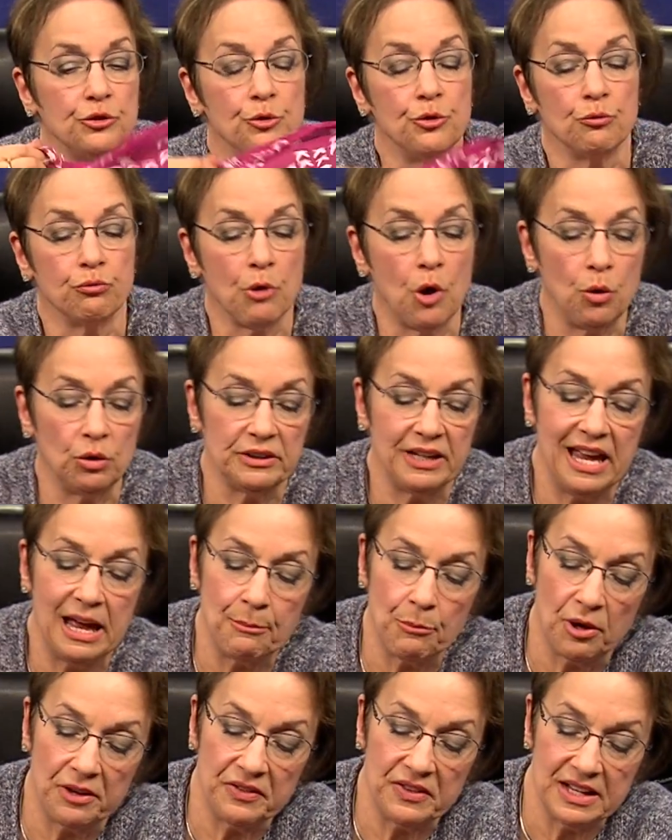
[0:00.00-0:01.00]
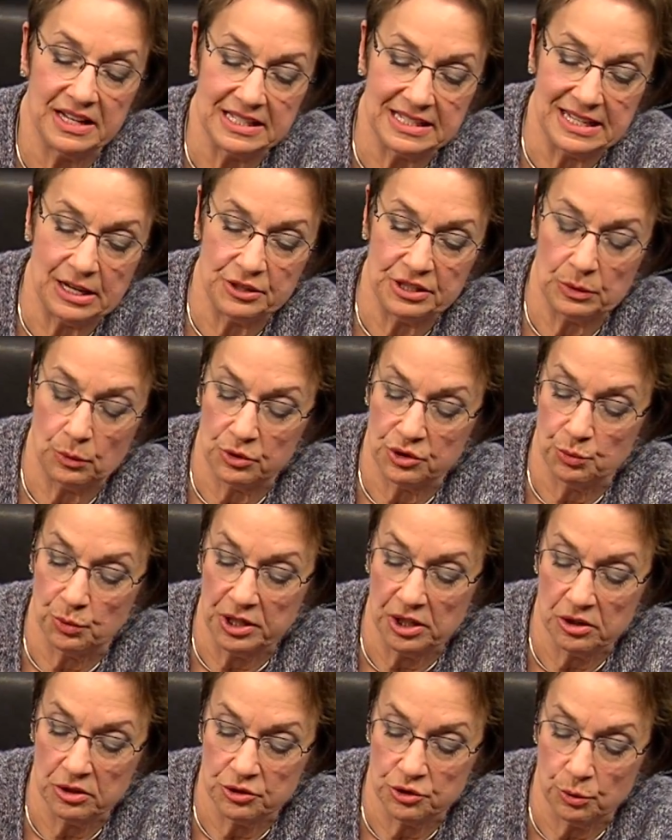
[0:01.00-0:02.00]
the rolled hem on this. Now you say, well, what are you
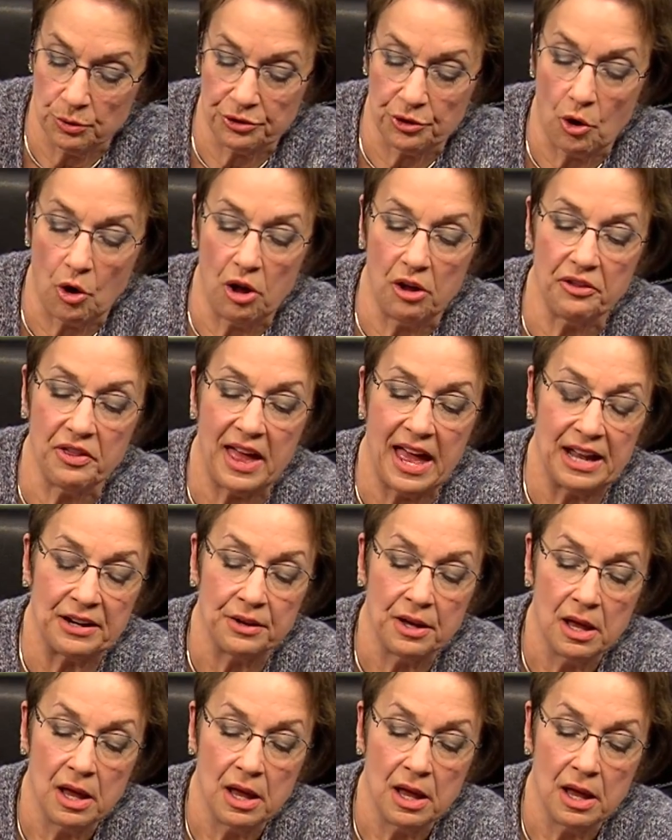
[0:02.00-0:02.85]
going to do with all that?